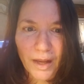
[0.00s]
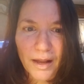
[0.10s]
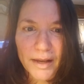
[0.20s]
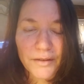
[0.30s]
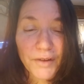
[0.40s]

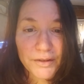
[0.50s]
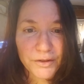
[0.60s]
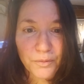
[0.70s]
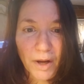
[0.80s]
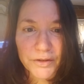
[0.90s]
and if I
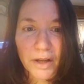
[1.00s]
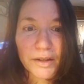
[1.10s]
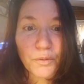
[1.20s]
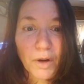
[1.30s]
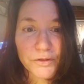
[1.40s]
do watch, I
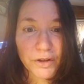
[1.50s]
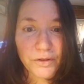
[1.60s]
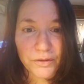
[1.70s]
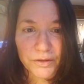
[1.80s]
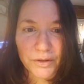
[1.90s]
only watch on
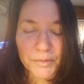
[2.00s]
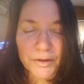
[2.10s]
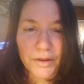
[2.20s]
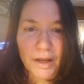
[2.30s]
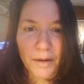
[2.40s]
YouTube
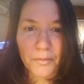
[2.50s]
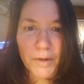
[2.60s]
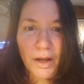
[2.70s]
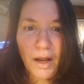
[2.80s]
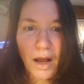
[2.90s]
so that I'm
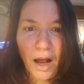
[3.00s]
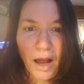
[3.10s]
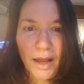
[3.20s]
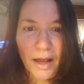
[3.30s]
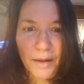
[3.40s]

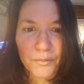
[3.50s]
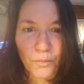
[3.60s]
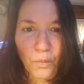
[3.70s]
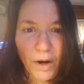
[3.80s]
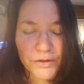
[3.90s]
I,
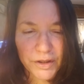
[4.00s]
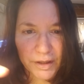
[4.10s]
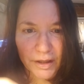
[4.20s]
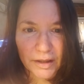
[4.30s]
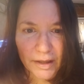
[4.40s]
am watching
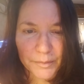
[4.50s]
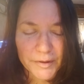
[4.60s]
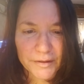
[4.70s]
in clips.